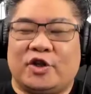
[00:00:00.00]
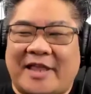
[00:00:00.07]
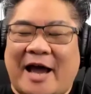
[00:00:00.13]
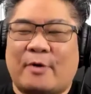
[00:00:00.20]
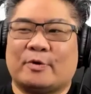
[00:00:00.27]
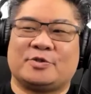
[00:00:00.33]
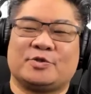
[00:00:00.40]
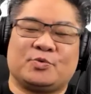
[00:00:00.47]

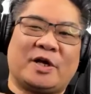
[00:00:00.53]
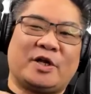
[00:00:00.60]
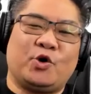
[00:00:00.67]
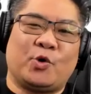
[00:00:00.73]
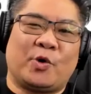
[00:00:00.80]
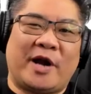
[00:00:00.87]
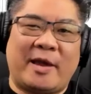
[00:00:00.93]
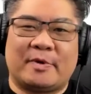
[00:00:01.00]
that was what
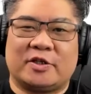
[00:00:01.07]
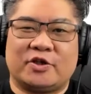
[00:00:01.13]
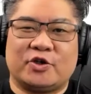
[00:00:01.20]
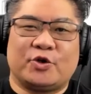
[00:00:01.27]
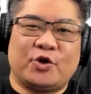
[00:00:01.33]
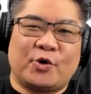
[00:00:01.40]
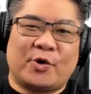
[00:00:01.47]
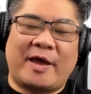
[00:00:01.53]
you were able to
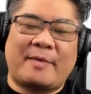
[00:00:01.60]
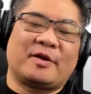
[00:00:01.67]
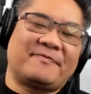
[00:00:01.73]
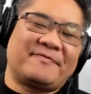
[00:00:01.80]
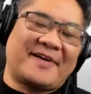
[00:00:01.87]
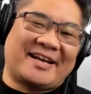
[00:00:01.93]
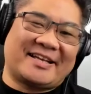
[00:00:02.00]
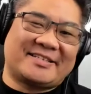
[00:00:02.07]
do. You were able to
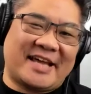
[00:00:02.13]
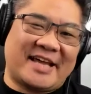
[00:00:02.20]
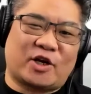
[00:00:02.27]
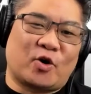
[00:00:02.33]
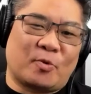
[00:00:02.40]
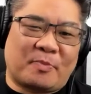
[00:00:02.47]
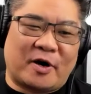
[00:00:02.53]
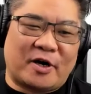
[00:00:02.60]
find a
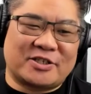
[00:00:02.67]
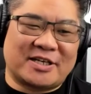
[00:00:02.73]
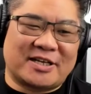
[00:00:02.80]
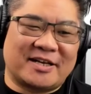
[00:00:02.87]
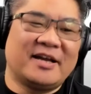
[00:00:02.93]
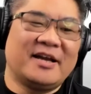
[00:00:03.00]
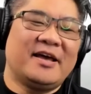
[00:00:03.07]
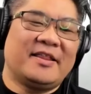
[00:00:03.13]
technical
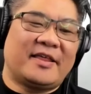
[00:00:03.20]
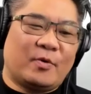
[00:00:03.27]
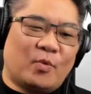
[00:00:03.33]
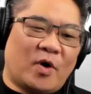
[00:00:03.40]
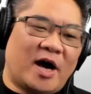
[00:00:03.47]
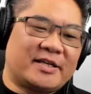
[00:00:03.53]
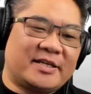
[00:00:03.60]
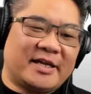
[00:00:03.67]
person that
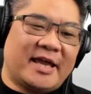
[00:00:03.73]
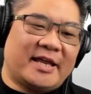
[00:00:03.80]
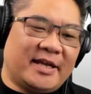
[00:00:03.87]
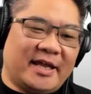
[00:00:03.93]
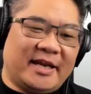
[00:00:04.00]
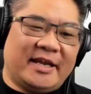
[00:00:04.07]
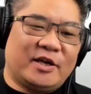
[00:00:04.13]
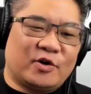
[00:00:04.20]
wanted to get
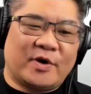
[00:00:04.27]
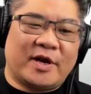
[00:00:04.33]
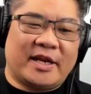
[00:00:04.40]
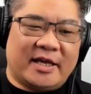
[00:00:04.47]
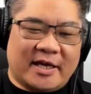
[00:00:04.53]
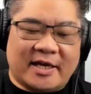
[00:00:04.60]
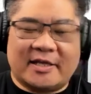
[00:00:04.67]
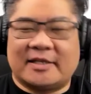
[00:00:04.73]
nitty and
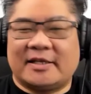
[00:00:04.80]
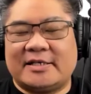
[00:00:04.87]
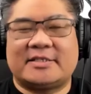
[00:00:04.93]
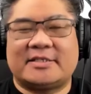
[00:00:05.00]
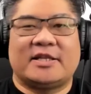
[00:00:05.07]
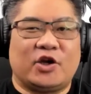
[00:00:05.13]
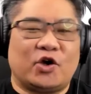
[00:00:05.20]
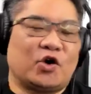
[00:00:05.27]
gritty, at
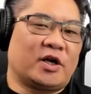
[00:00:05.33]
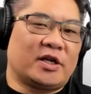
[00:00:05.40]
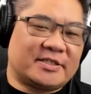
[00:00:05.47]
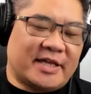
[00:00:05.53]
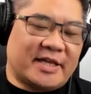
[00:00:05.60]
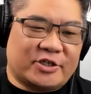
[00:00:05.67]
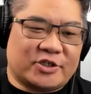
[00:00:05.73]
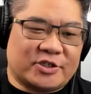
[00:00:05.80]
least in the early
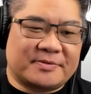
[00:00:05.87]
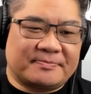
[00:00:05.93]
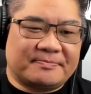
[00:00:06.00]
stages.